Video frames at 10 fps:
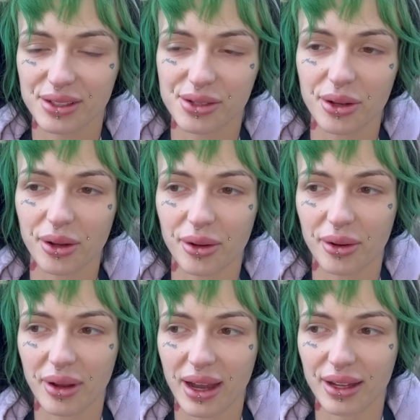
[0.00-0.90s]

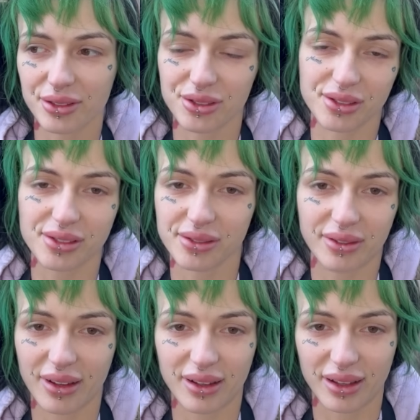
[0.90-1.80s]
So I just
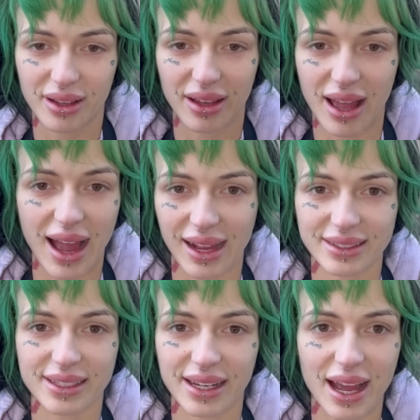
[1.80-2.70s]

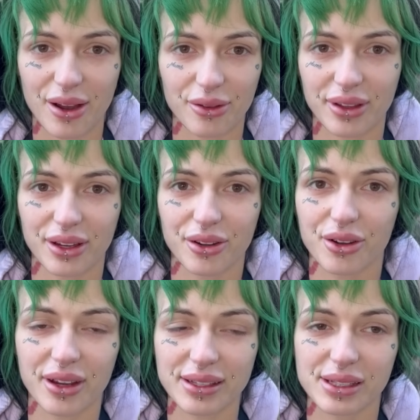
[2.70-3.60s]
acted out like a
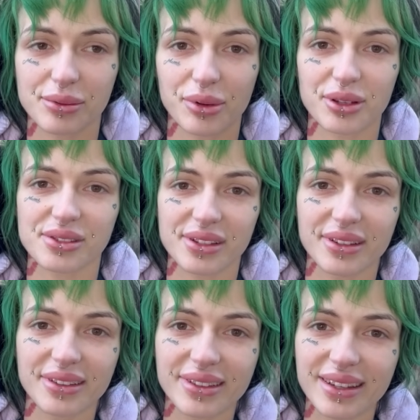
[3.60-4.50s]
crazy
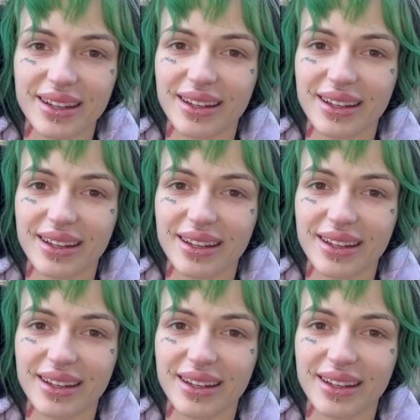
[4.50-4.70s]
person.